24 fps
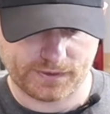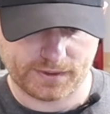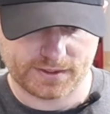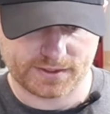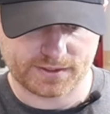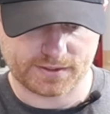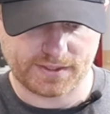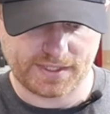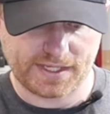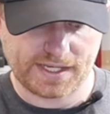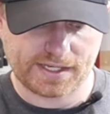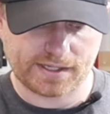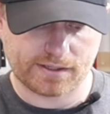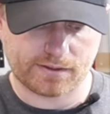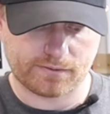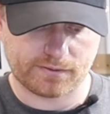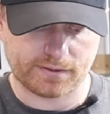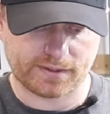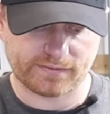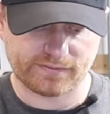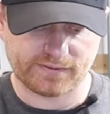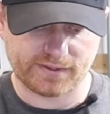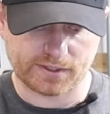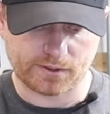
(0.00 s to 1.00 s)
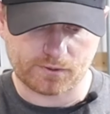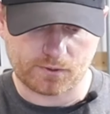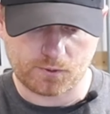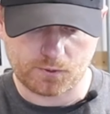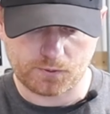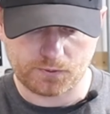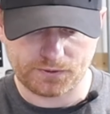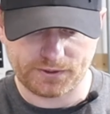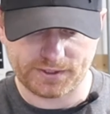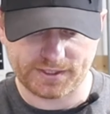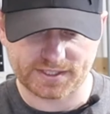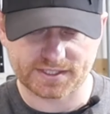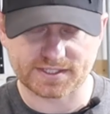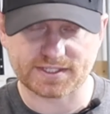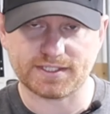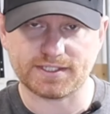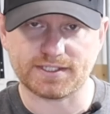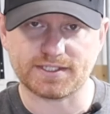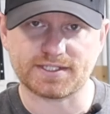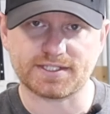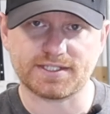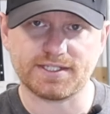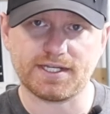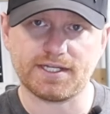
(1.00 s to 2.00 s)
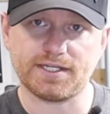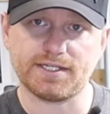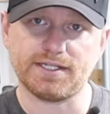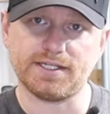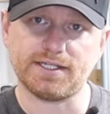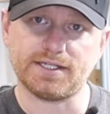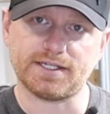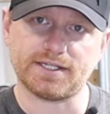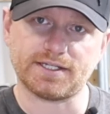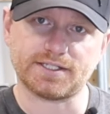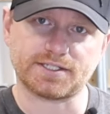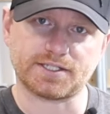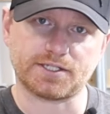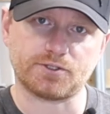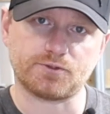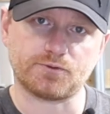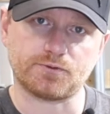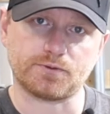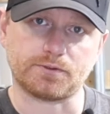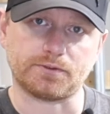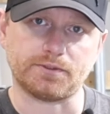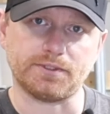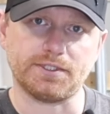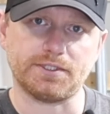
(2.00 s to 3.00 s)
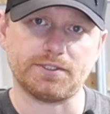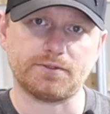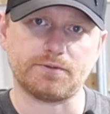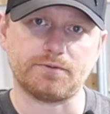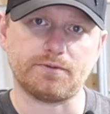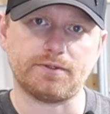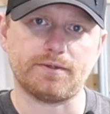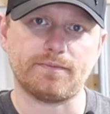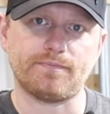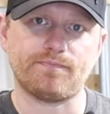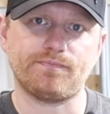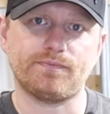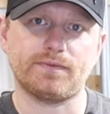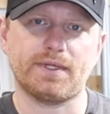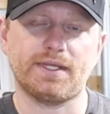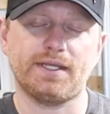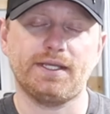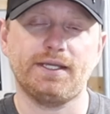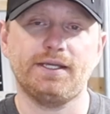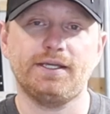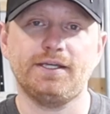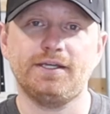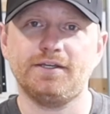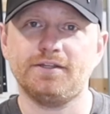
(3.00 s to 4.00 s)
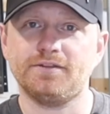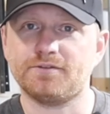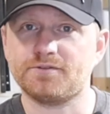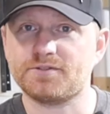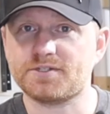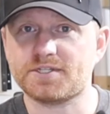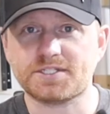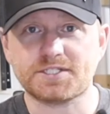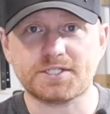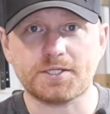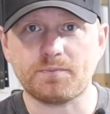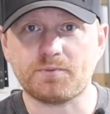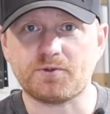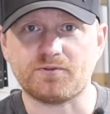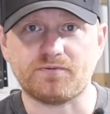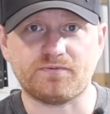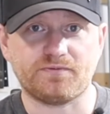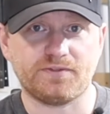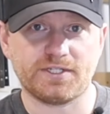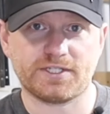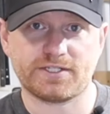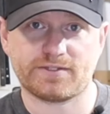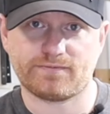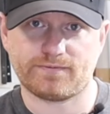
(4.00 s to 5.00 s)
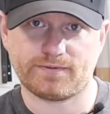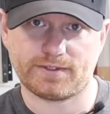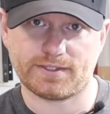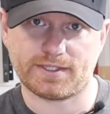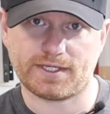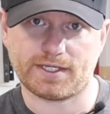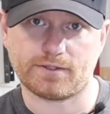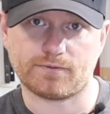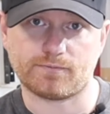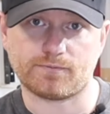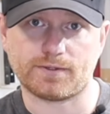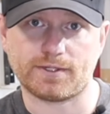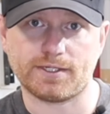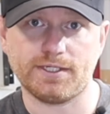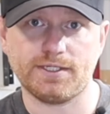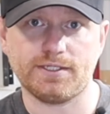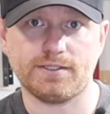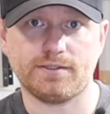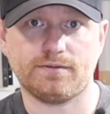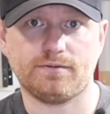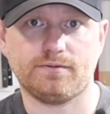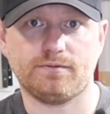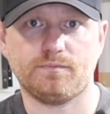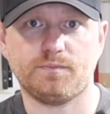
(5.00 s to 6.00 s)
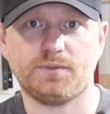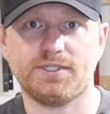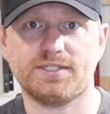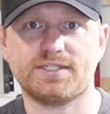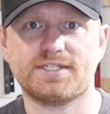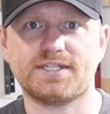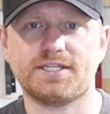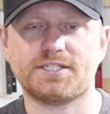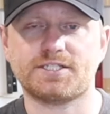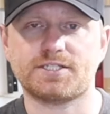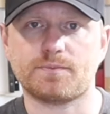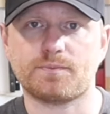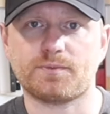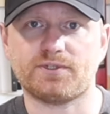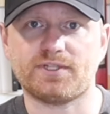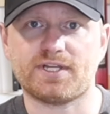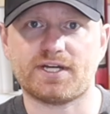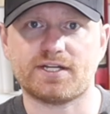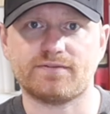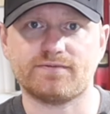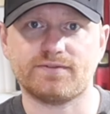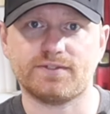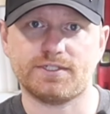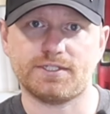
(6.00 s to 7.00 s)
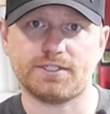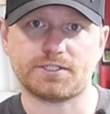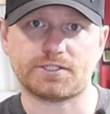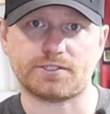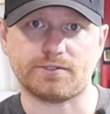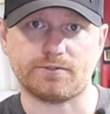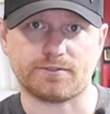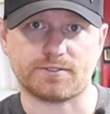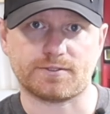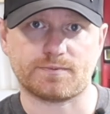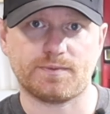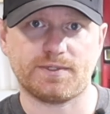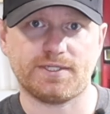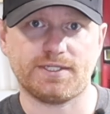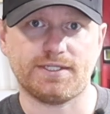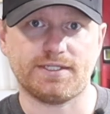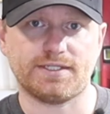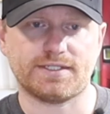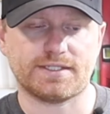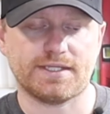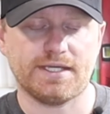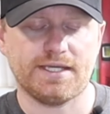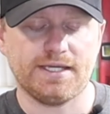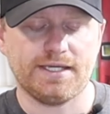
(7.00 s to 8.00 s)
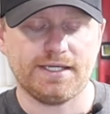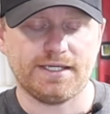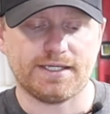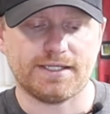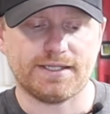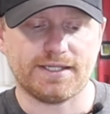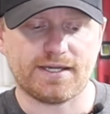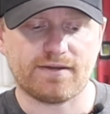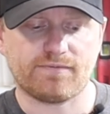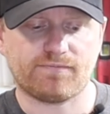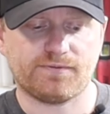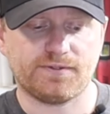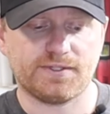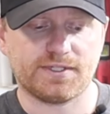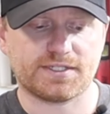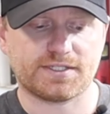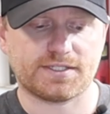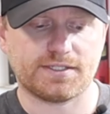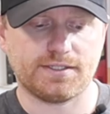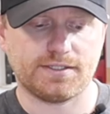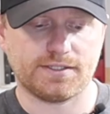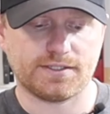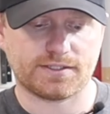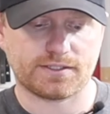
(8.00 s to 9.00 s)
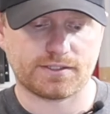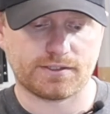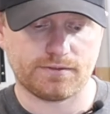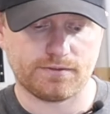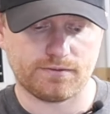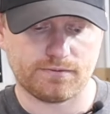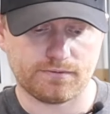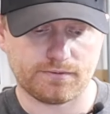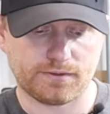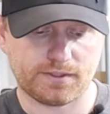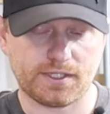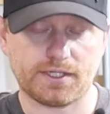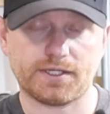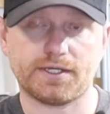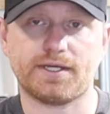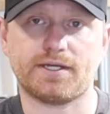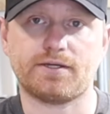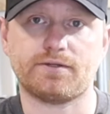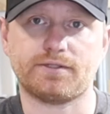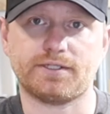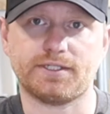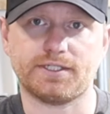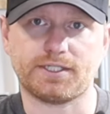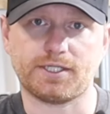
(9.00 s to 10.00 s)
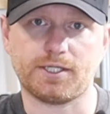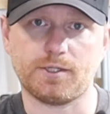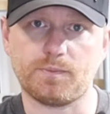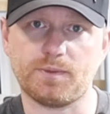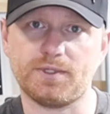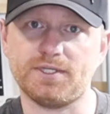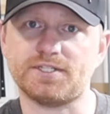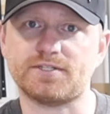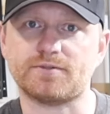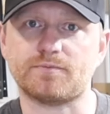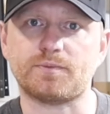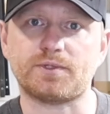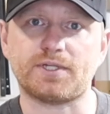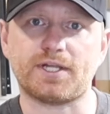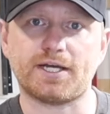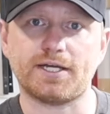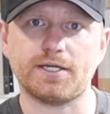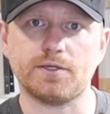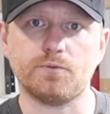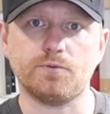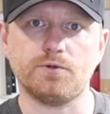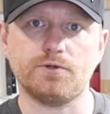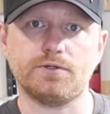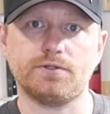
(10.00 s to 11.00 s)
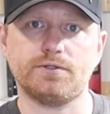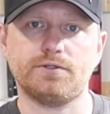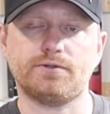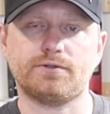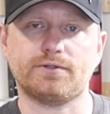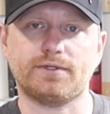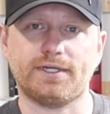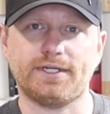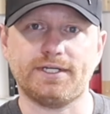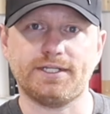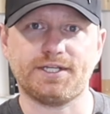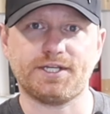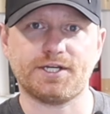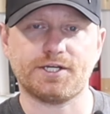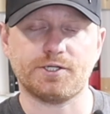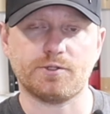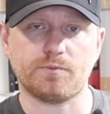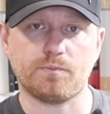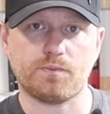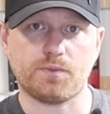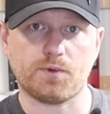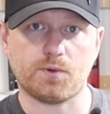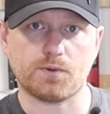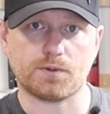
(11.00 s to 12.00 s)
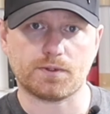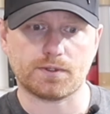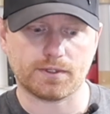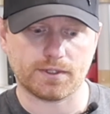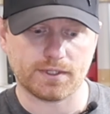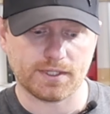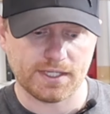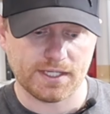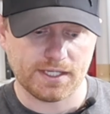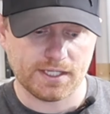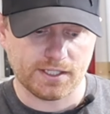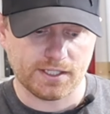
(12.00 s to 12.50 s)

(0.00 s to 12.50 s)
So now I've got to hold this thing steady as I drill into it. There's a simple fix for that, right? But it takes up a lot of additional space. And that fix is to cut out like a piece of plywood or any kind of board,